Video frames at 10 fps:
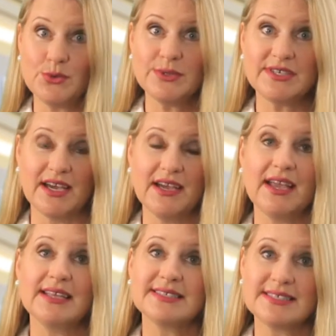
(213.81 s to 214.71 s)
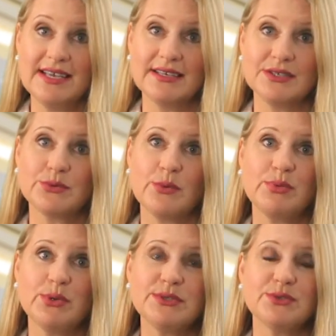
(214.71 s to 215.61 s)
daughter and son
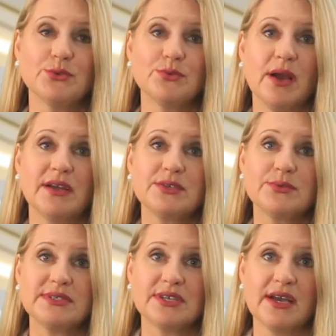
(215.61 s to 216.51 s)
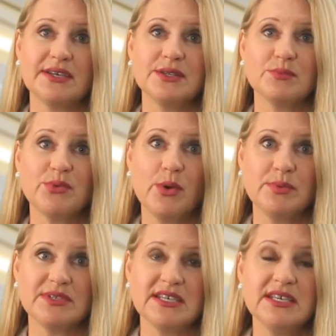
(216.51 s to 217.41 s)
to a personal right to reside in the
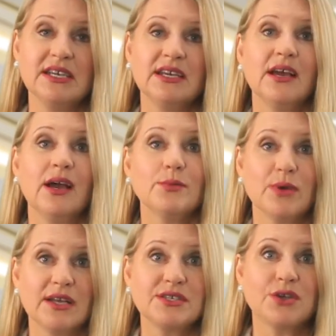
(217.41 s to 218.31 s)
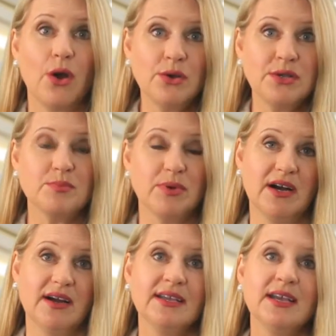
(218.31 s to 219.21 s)
property, a right to
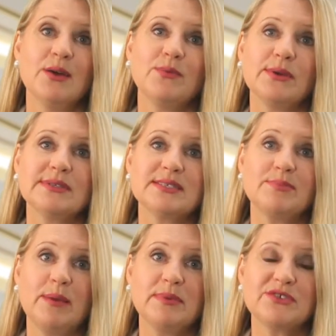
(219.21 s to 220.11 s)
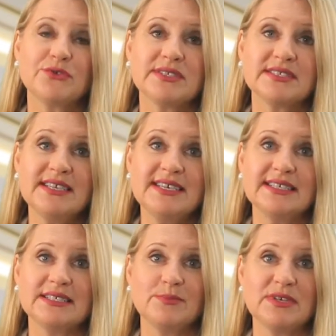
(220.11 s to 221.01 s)
occupy, whereas the public
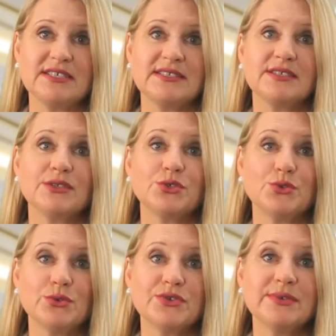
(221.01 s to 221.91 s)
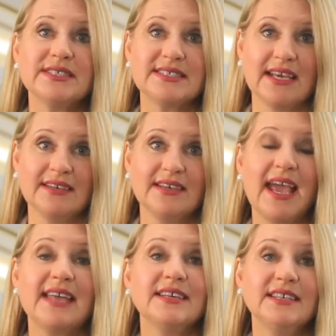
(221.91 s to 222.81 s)
trustee submitted that the daughter and
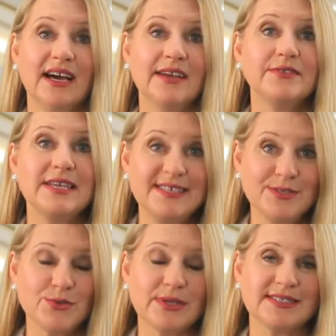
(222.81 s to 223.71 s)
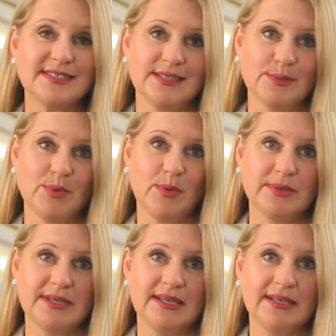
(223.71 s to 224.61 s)
son had a life interest in the
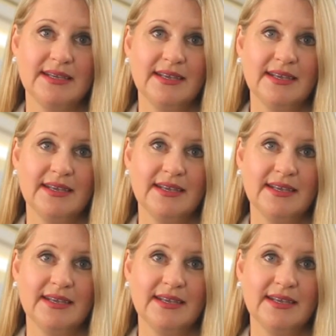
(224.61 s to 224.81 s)
property.